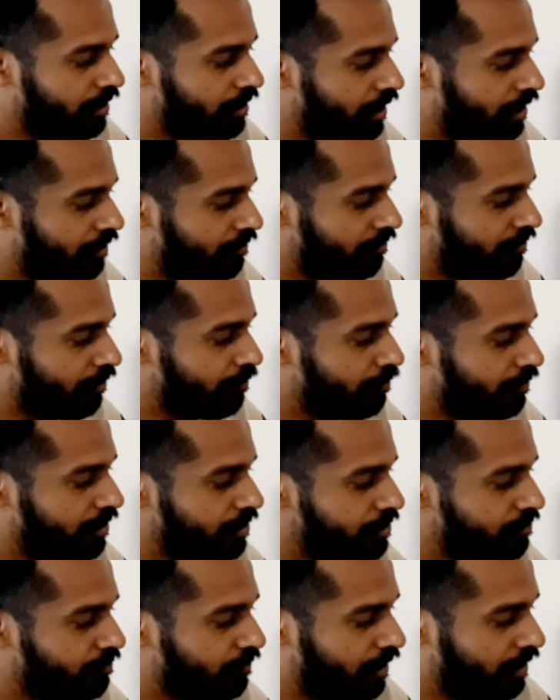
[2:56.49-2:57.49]
and from this
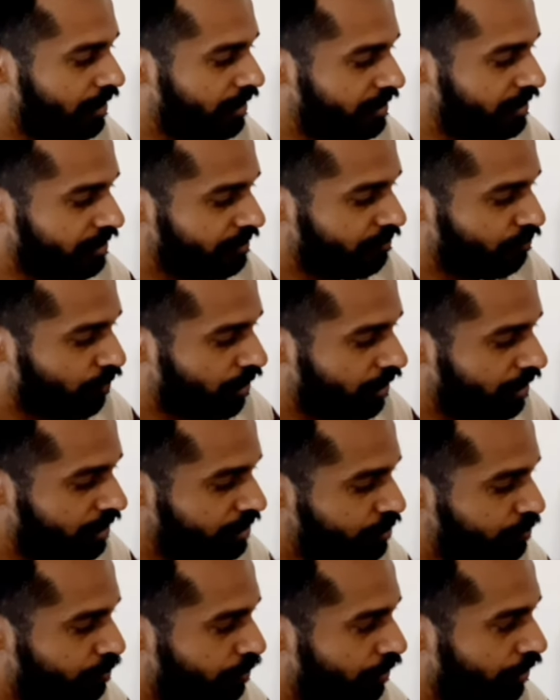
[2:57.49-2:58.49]
1
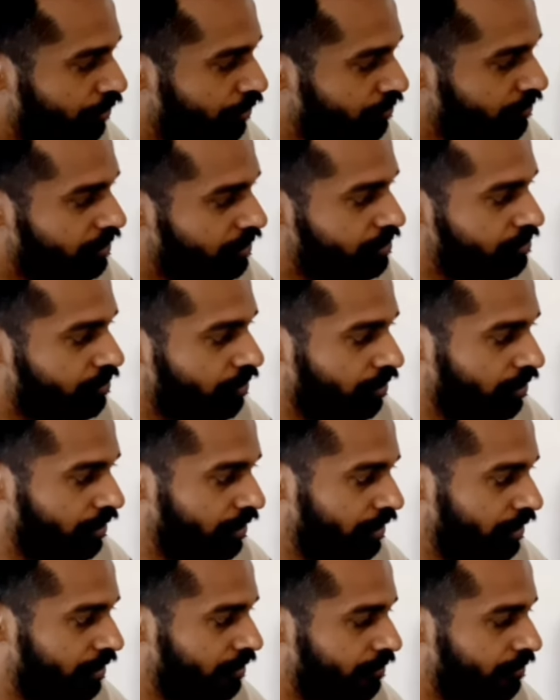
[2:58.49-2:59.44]
inch point to this corner.